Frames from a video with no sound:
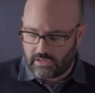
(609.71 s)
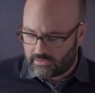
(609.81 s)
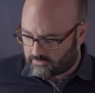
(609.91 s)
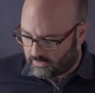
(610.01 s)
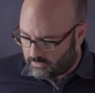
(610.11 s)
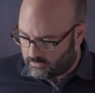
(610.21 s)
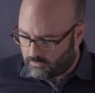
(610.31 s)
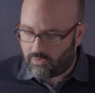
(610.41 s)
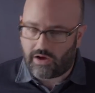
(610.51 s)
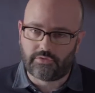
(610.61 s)
So
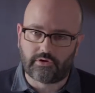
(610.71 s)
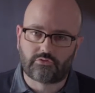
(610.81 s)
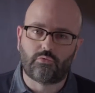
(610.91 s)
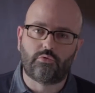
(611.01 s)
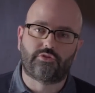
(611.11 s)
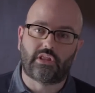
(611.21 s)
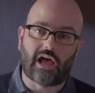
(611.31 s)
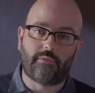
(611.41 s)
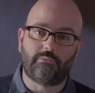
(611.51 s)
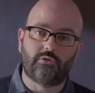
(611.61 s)
while they're tools that
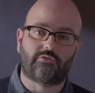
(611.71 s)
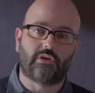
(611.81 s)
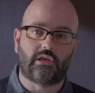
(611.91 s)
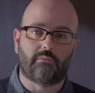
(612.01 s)
I'm using